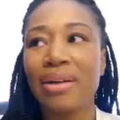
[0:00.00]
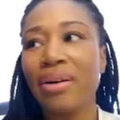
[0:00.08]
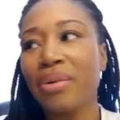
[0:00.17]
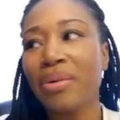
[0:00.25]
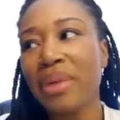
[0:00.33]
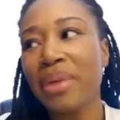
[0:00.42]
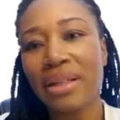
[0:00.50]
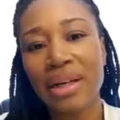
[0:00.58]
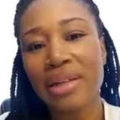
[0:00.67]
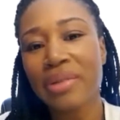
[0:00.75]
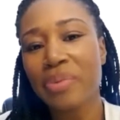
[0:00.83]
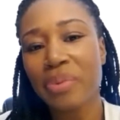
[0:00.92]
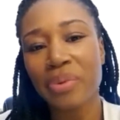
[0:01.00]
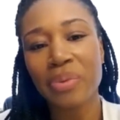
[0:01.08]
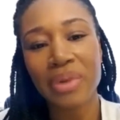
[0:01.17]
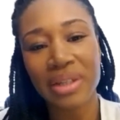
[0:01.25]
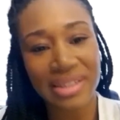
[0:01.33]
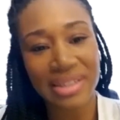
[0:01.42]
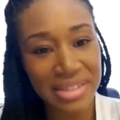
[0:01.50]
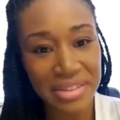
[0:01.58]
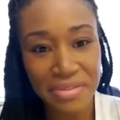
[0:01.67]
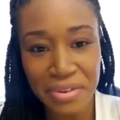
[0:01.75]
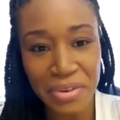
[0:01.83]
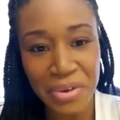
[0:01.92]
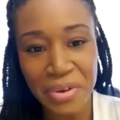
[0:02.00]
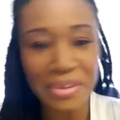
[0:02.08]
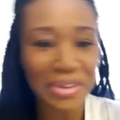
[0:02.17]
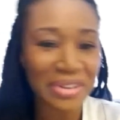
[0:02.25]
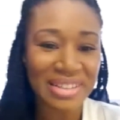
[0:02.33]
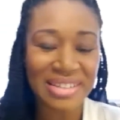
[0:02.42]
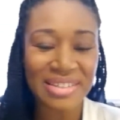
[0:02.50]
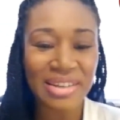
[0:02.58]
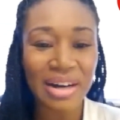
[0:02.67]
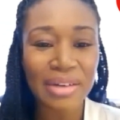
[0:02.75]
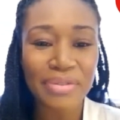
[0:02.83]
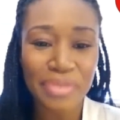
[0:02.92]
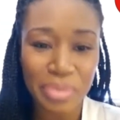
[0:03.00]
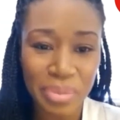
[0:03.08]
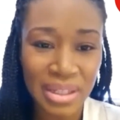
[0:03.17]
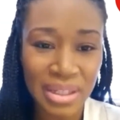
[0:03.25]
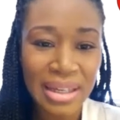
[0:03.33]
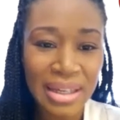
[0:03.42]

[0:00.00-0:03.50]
oh man, hospital work is difficult or this is hard for me,